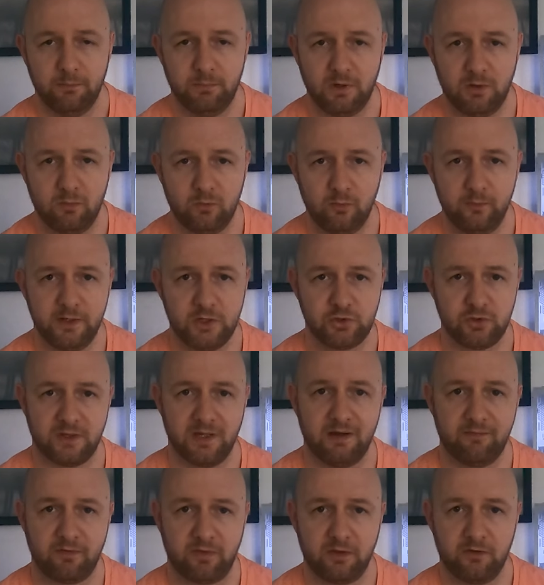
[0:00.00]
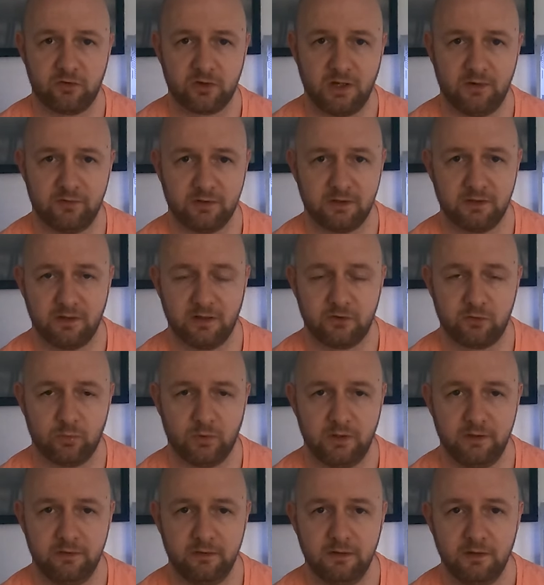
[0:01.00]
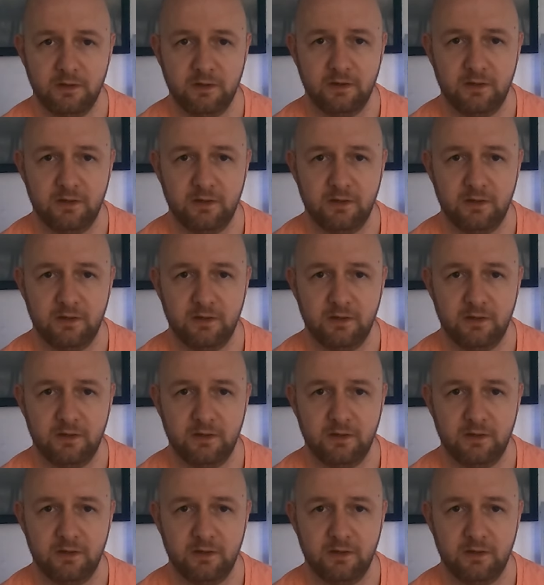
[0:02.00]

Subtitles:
but we'll make sure that everything is covered in this one